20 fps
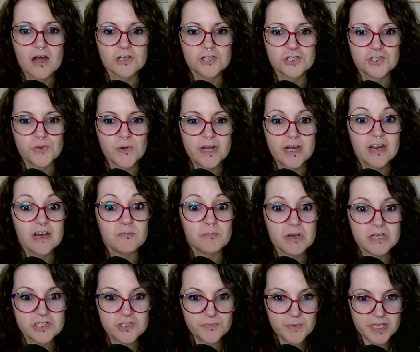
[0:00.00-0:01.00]
Joint and
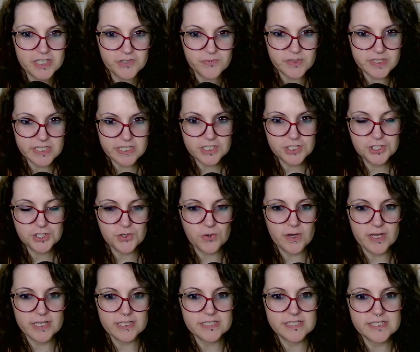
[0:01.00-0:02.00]
muscle pains. We did
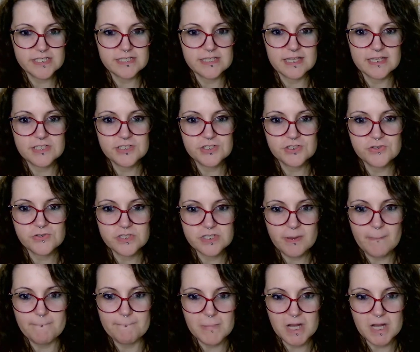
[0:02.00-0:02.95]
joints. Let's do some